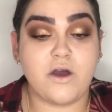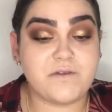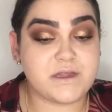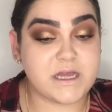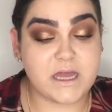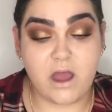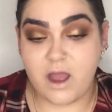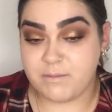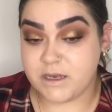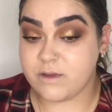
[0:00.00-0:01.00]
Obviously,
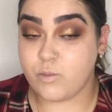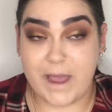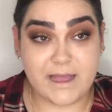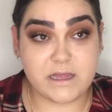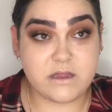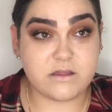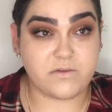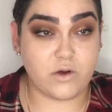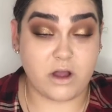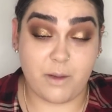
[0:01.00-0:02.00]
I'm going to wear this
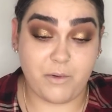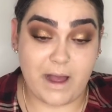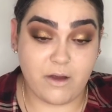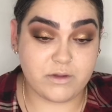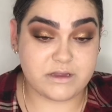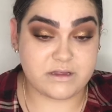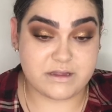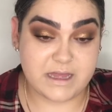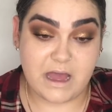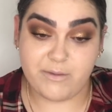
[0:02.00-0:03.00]
for a couple hours and
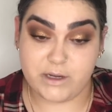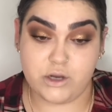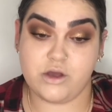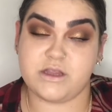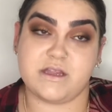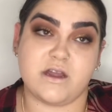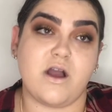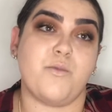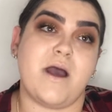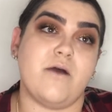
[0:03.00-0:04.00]
see how it looks in a
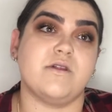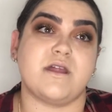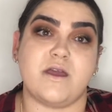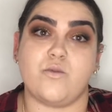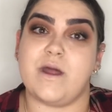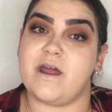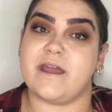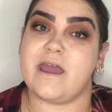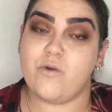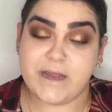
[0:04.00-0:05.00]
couple hours. Like when I
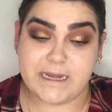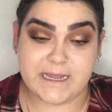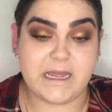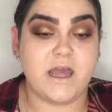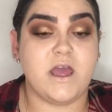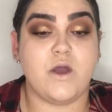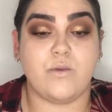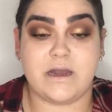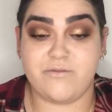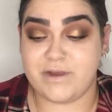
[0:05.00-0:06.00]
get oily,
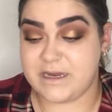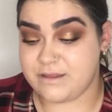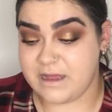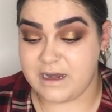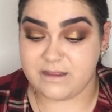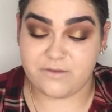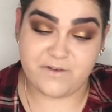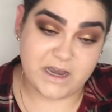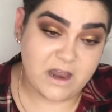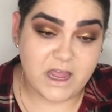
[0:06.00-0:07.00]
will it really settle into
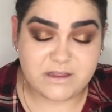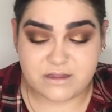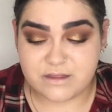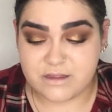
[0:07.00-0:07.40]
fine lines and